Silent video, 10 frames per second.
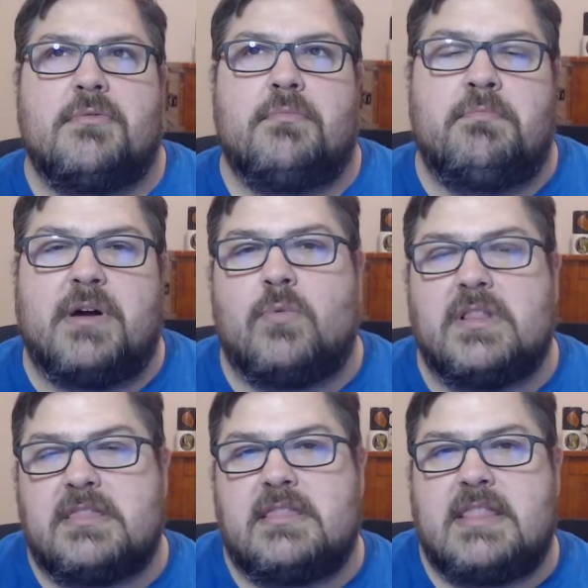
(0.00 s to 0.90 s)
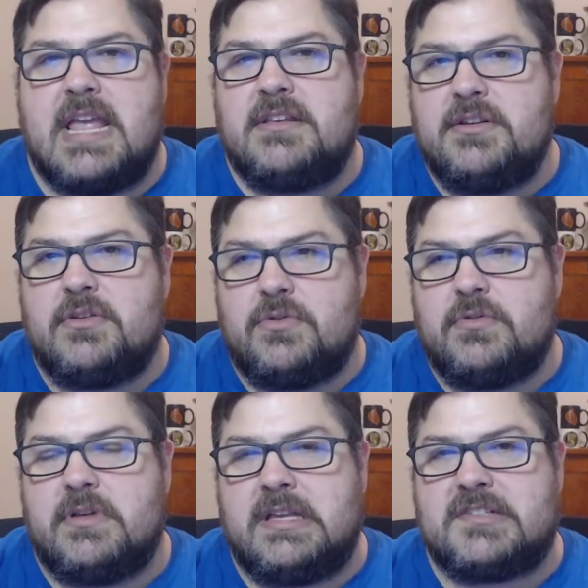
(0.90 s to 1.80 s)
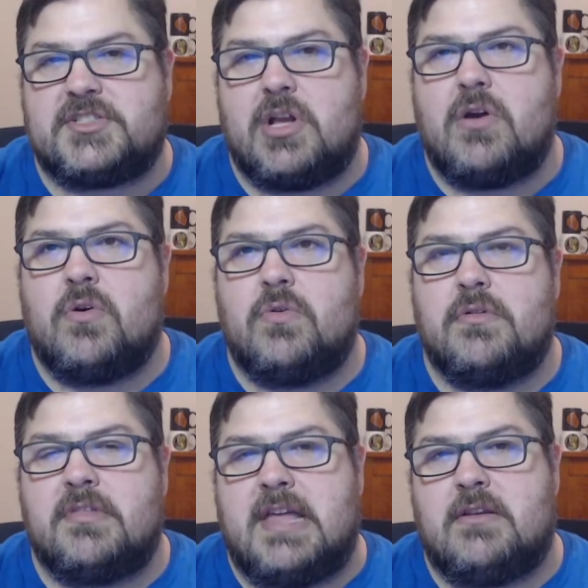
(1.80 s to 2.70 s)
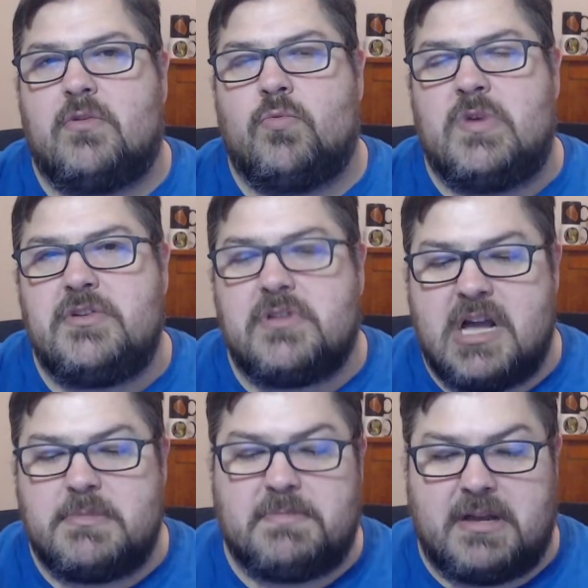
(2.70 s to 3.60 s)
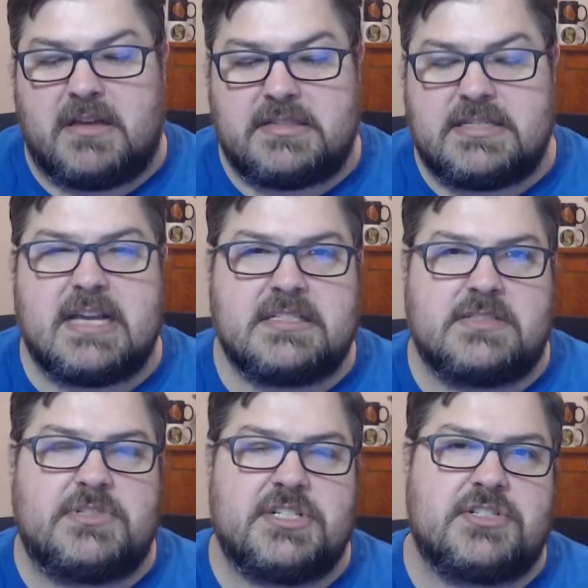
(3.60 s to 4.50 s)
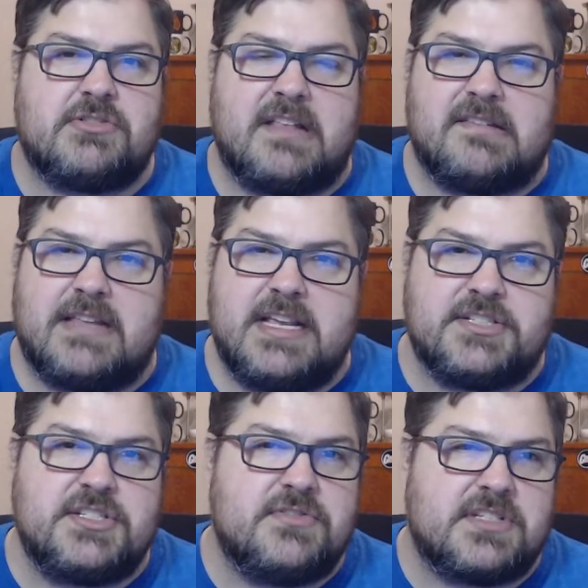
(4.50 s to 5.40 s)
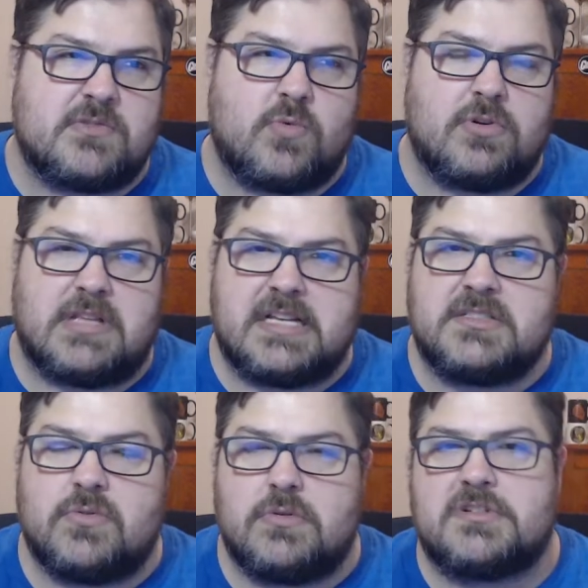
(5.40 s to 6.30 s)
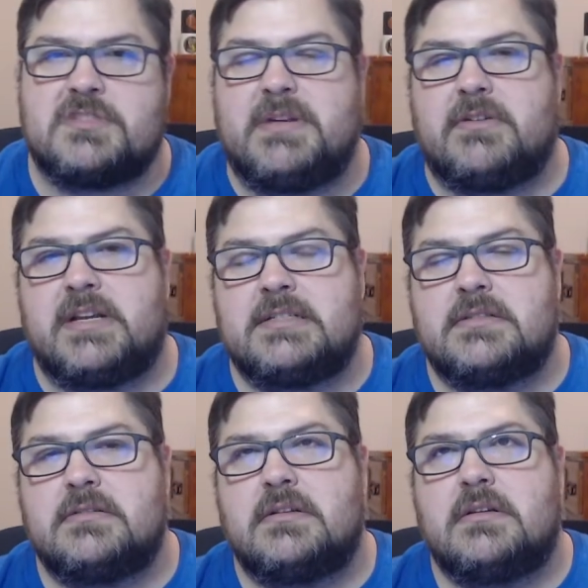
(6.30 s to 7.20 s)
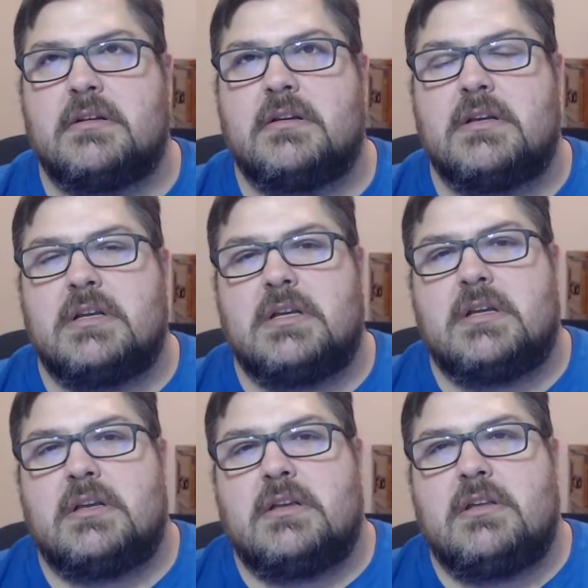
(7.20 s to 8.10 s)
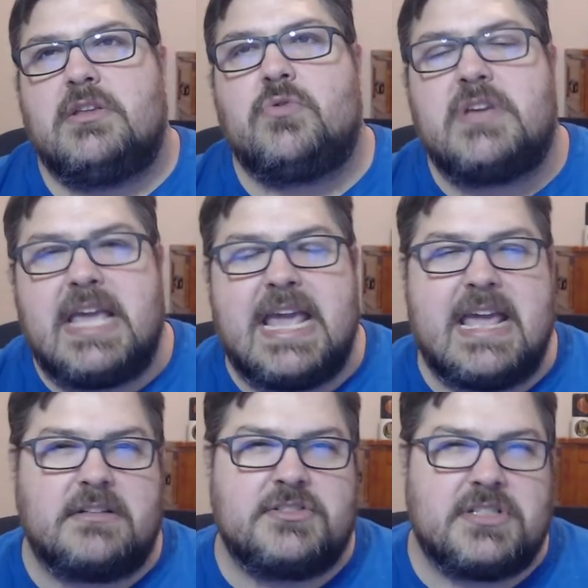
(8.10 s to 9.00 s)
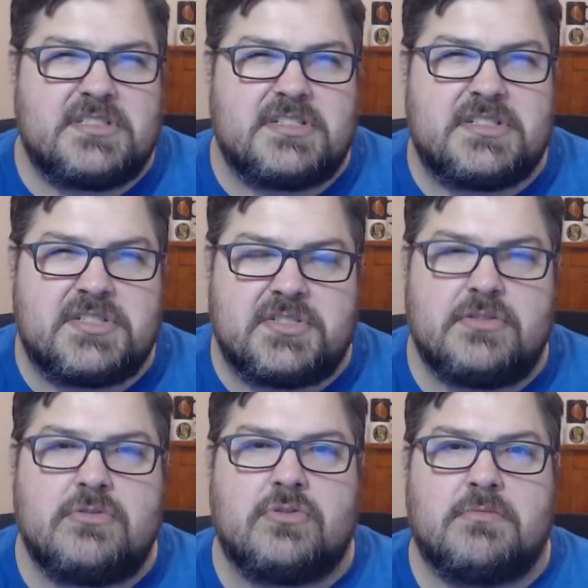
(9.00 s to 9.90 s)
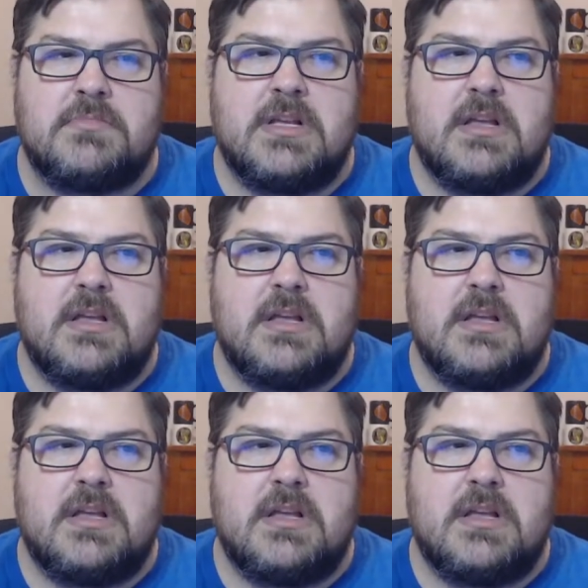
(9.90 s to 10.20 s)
But what they do is show that when you come upon a text which in a translation uses a word like soul or spirit, you can't just assume